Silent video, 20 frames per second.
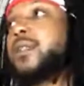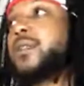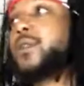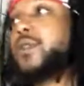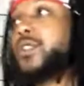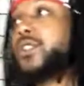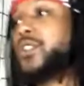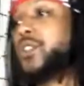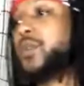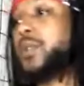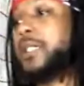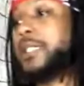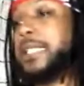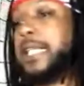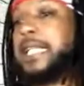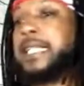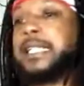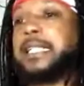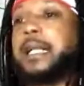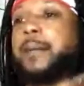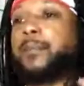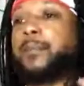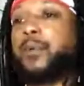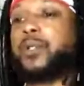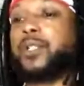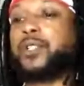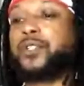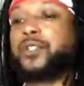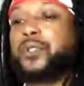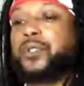little joints, and then I
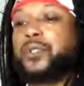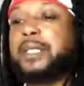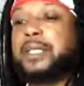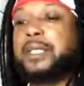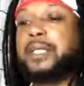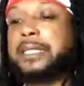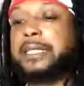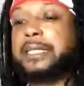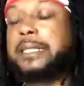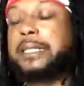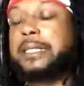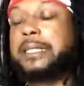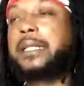bought a 2 liter,